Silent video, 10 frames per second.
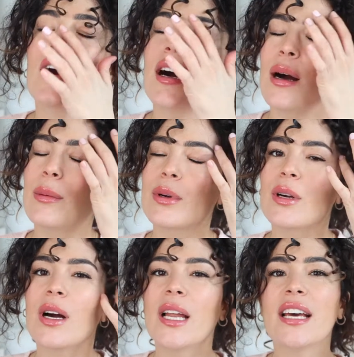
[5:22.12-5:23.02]
I'm
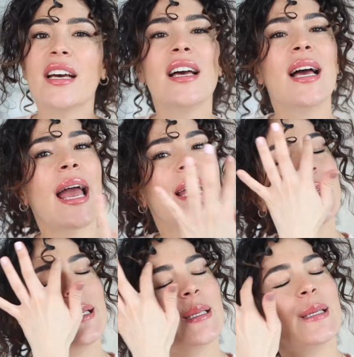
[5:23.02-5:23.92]

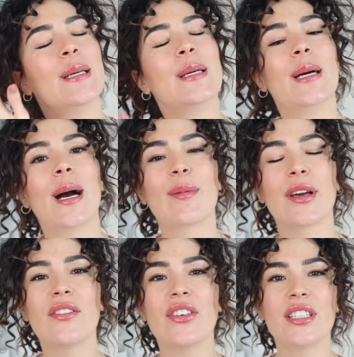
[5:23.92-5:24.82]

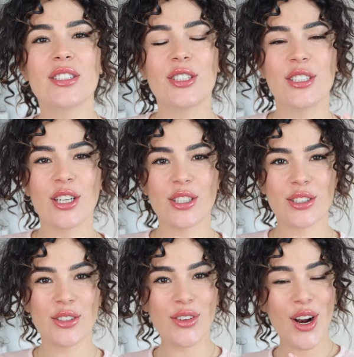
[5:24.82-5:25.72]
gonna finish doing the curls in
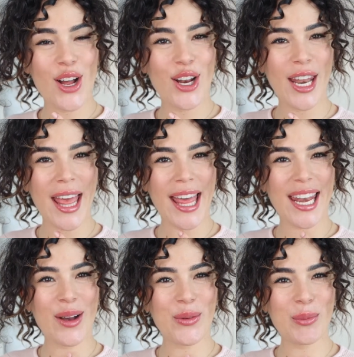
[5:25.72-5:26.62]
the front, and
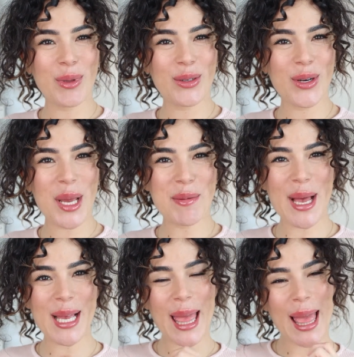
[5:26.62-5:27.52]
I will be right
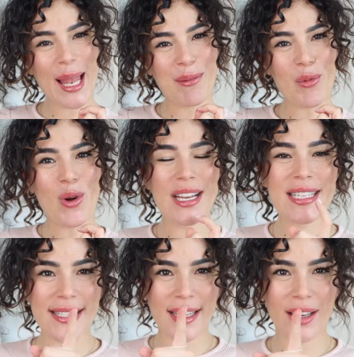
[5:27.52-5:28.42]
back in 1
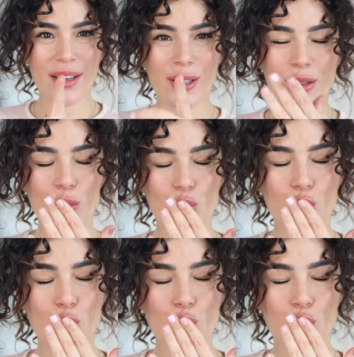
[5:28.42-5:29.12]
second.